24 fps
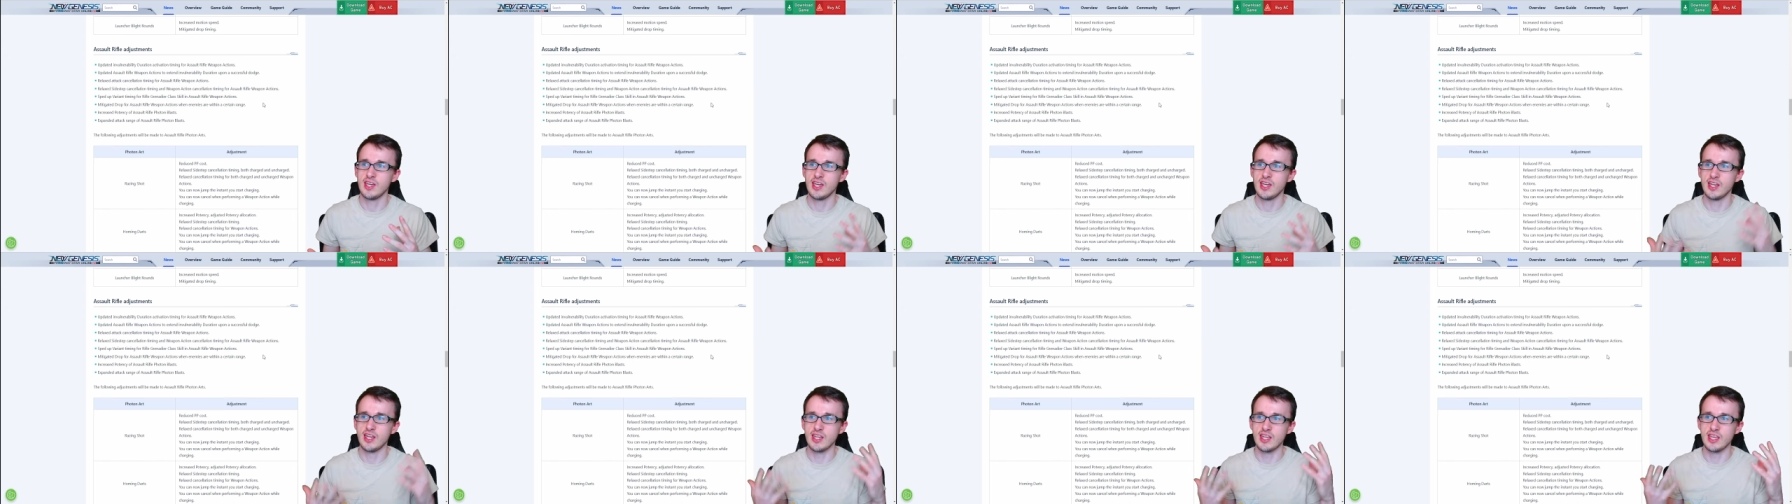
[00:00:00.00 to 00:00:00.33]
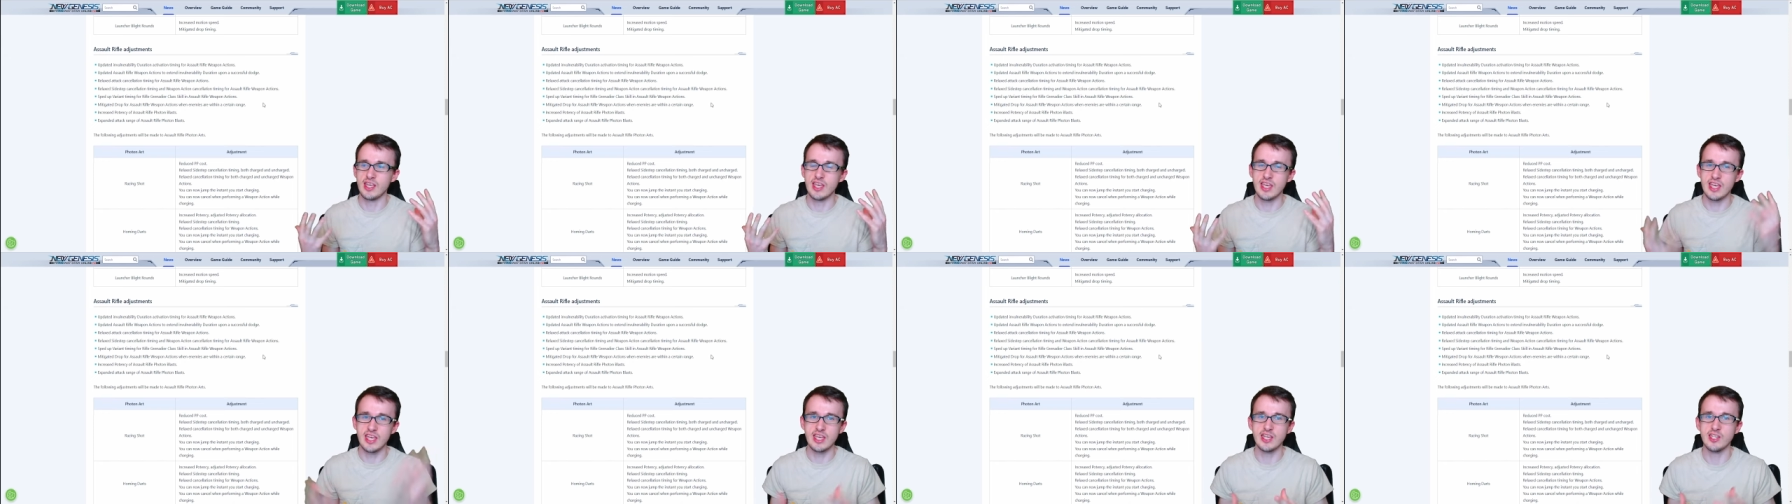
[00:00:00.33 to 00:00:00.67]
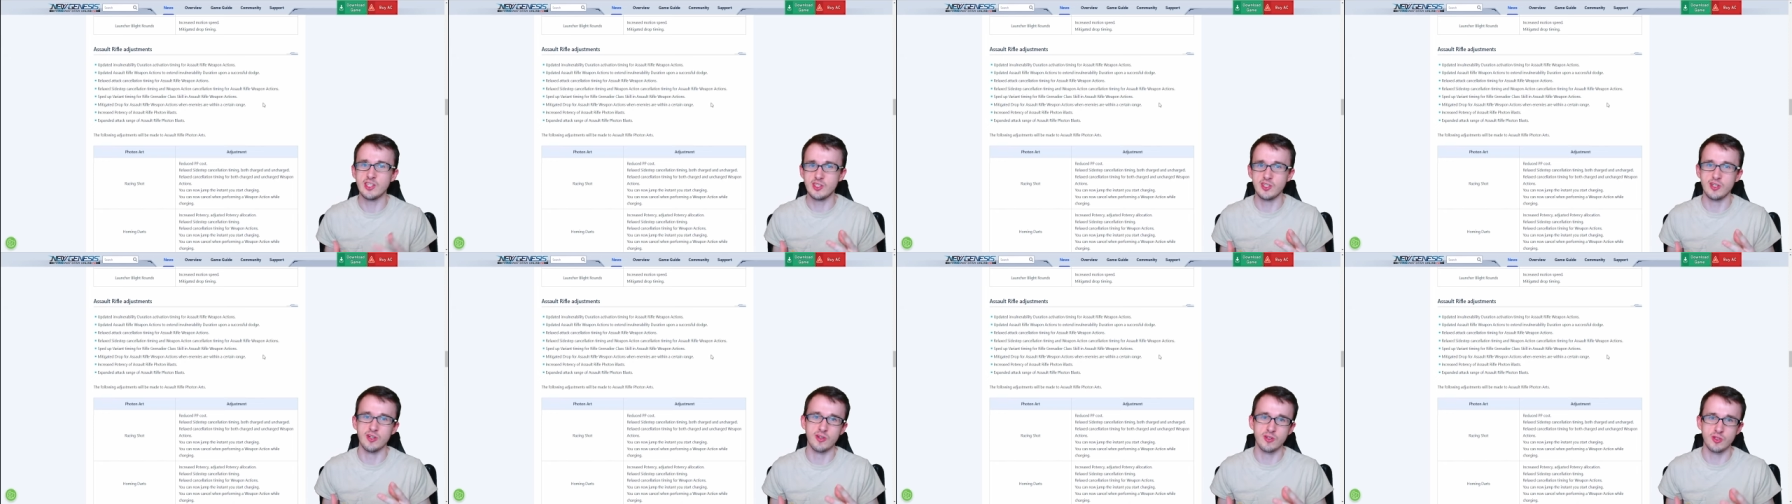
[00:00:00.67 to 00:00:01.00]
and
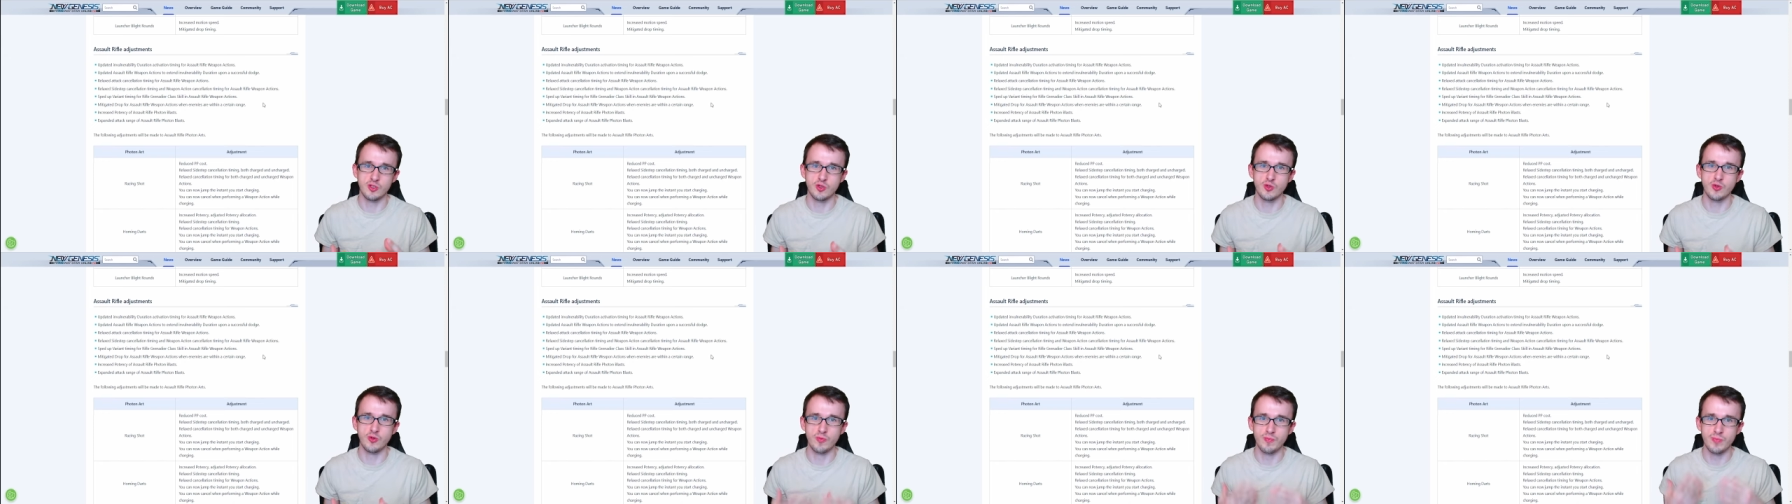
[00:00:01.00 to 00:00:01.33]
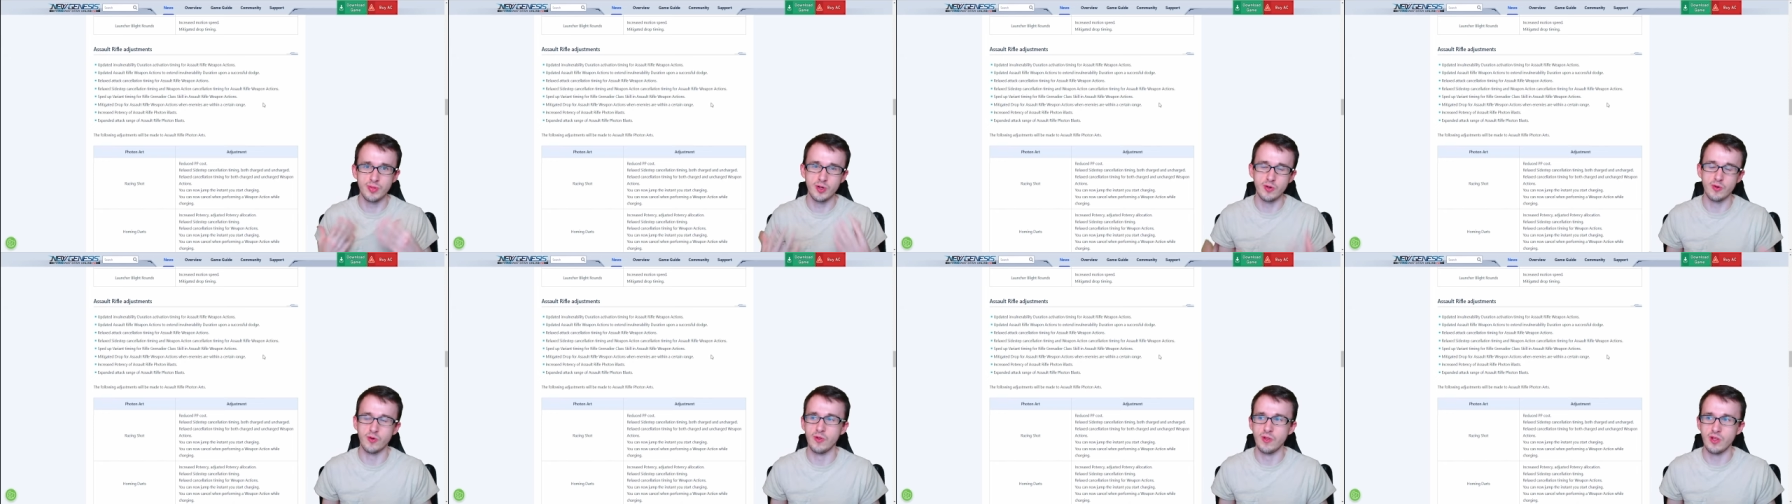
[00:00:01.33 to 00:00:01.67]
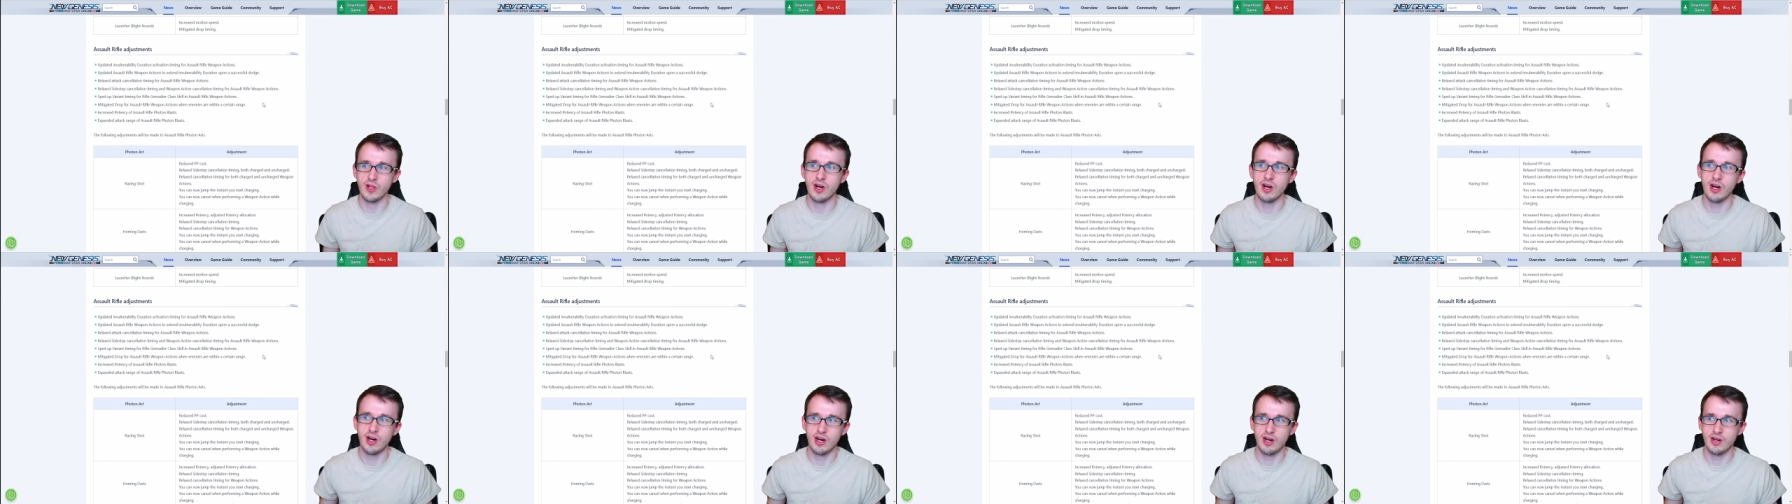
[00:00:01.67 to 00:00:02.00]
easier to pull
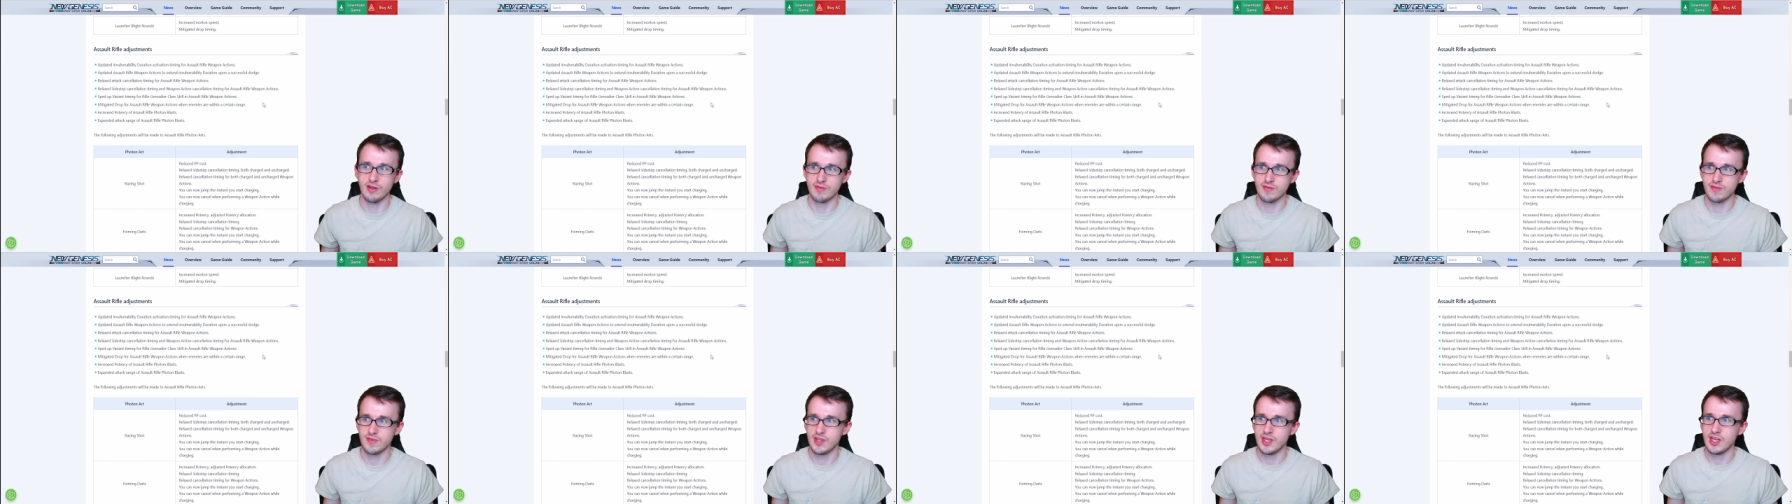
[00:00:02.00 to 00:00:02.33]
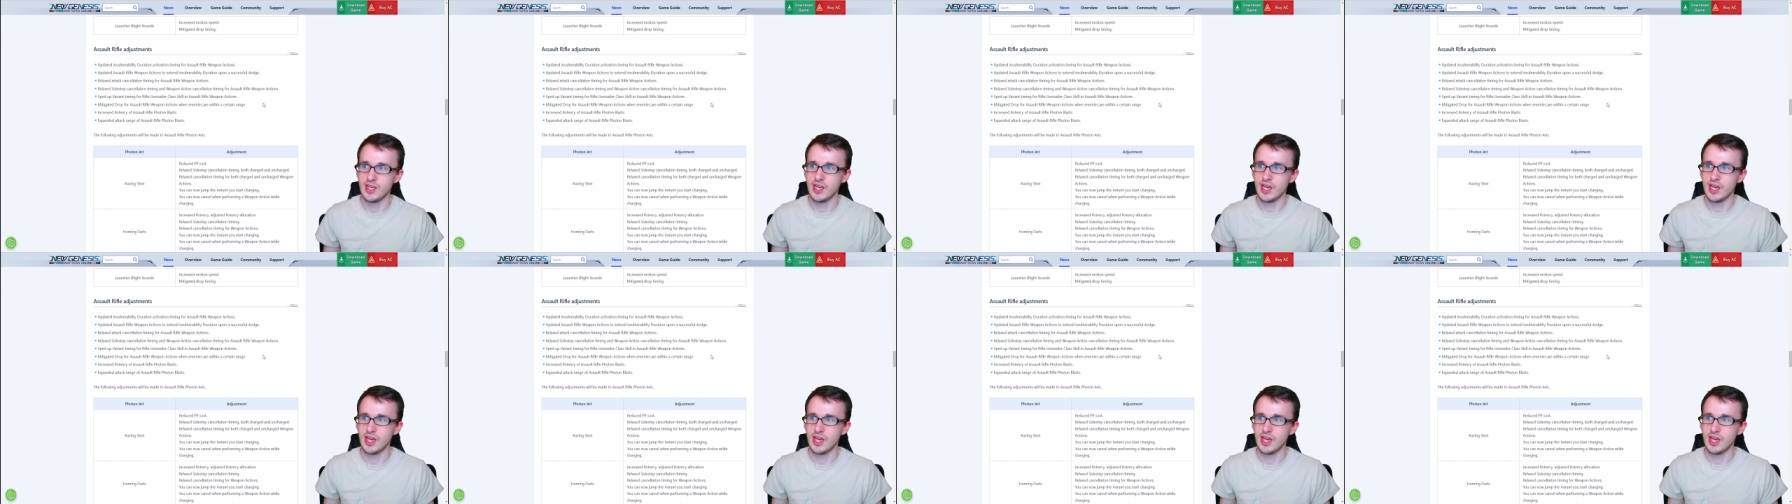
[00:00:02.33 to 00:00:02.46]
off.